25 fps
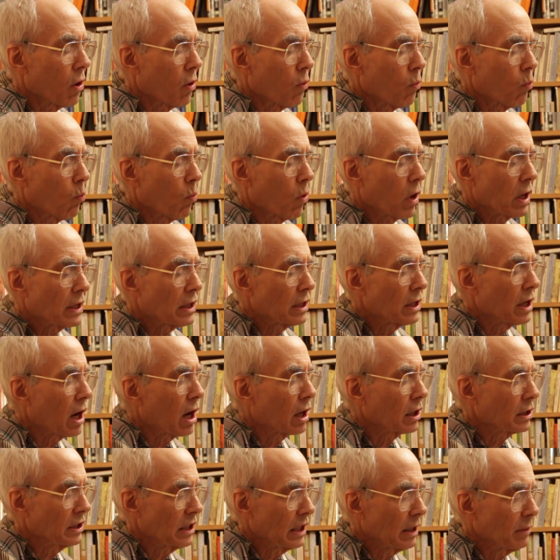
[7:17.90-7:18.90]
one
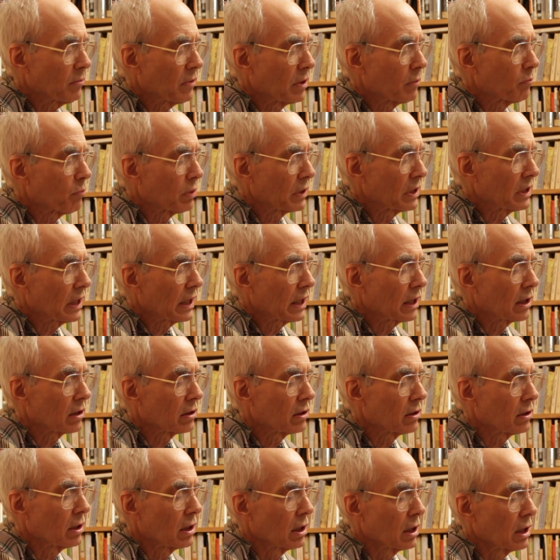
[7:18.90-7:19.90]
dog team in
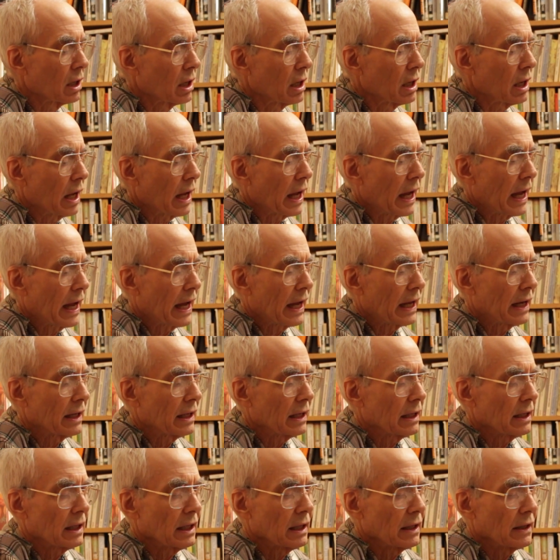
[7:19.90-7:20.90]
particular, and
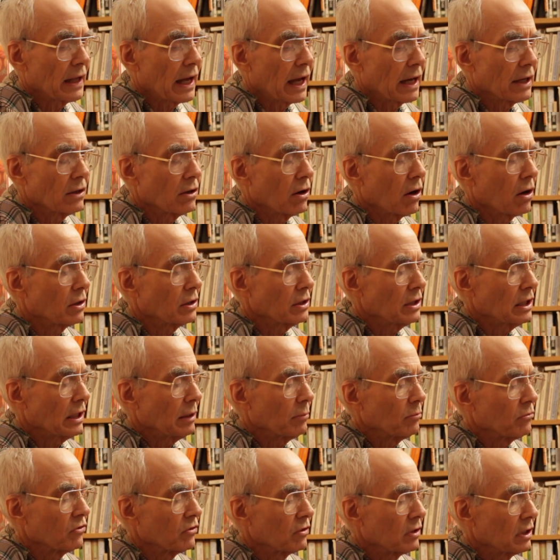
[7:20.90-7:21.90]
that dog
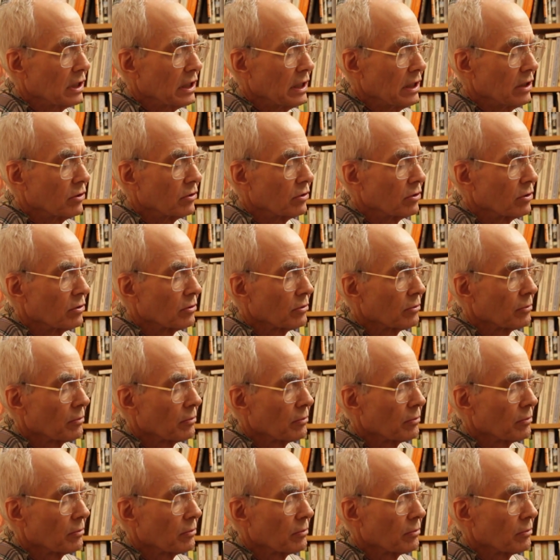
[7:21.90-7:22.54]
team's leader.